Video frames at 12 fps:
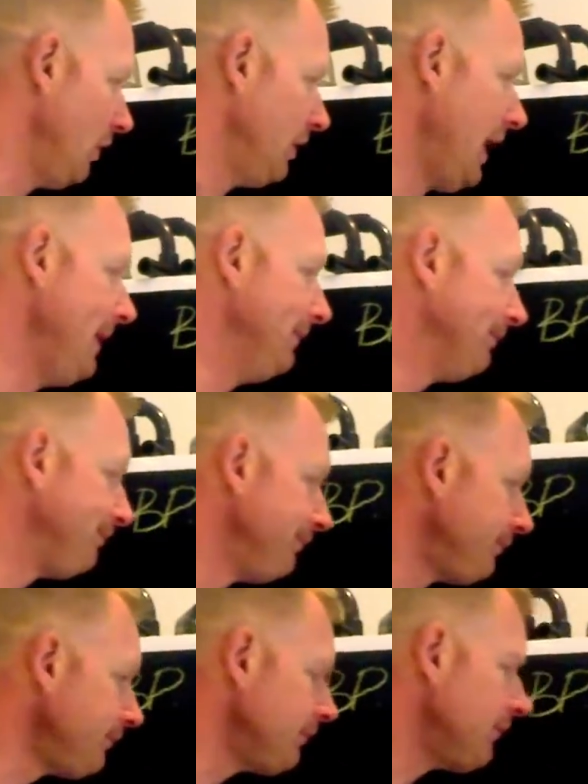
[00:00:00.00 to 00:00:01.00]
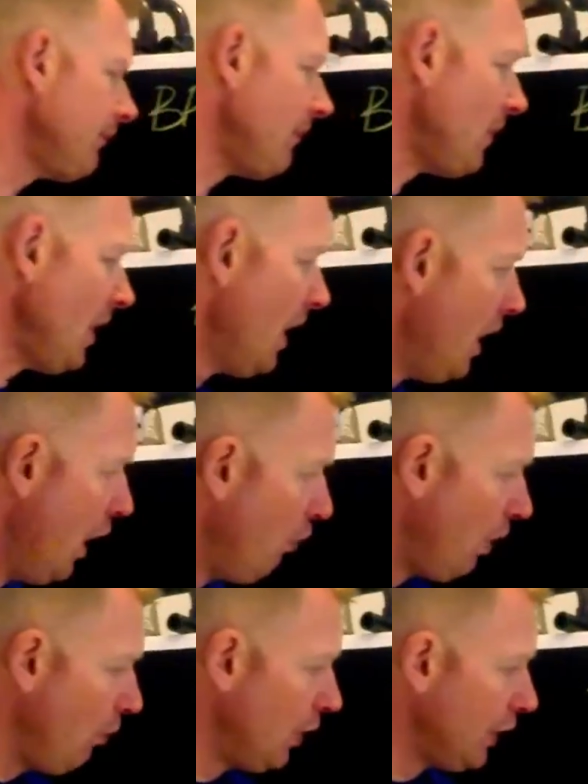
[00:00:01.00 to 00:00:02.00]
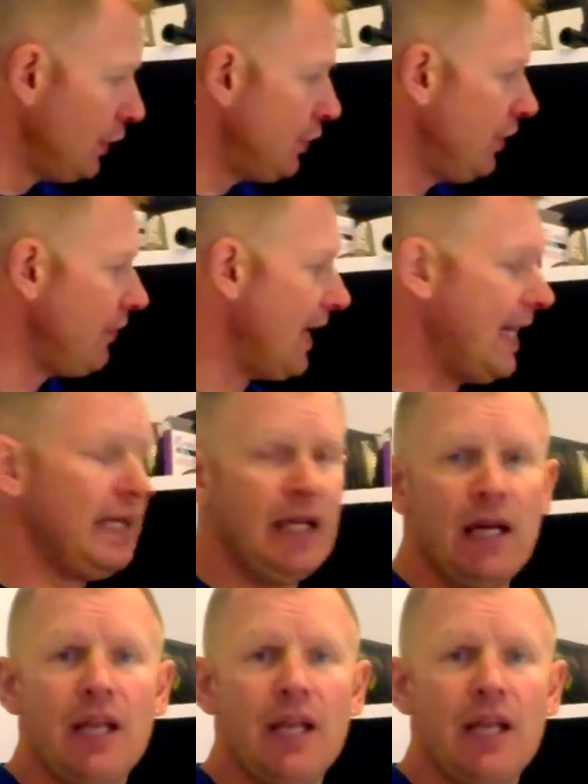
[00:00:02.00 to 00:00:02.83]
Okay. And what we're going to do then,